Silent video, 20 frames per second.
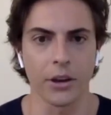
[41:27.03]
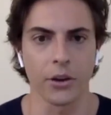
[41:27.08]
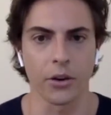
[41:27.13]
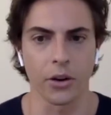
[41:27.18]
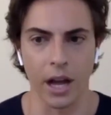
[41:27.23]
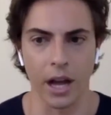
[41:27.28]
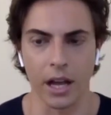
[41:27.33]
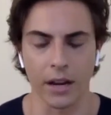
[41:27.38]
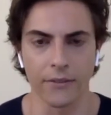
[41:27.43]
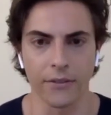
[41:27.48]
you're
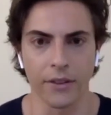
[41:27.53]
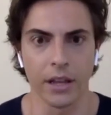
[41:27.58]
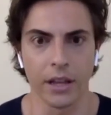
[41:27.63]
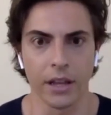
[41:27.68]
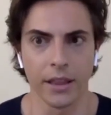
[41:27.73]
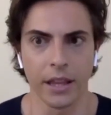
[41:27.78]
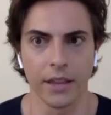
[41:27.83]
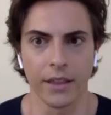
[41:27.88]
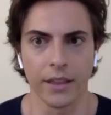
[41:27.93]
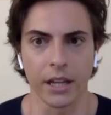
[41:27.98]
kind of
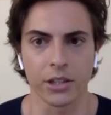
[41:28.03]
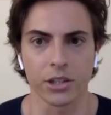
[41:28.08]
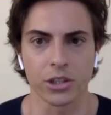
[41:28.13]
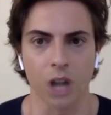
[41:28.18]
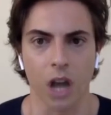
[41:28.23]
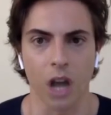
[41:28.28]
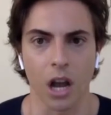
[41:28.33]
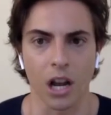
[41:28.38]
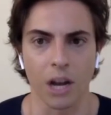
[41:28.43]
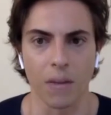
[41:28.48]
in that
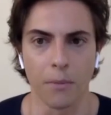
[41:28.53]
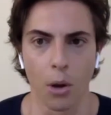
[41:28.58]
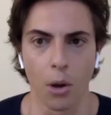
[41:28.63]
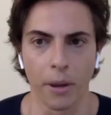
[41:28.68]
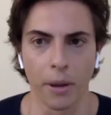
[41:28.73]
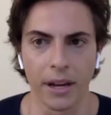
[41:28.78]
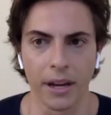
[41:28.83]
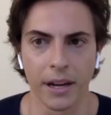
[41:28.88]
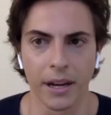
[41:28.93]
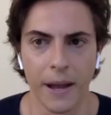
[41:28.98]
shock
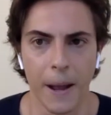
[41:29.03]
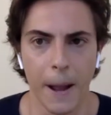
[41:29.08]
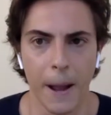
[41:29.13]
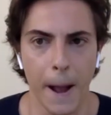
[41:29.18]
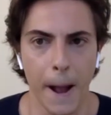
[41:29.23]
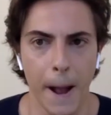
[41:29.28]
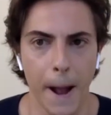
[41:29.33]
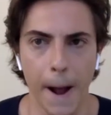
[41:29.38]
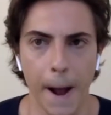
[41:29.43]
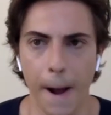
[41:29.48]
moment.
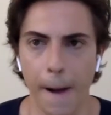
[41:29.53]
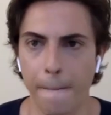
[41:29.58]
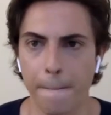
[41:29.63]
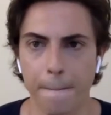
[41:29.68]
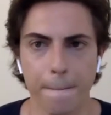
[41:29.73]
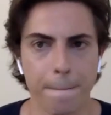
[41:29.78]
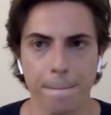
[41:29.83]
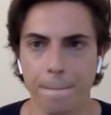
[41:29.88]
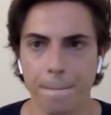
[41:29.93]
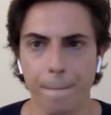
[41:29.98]
And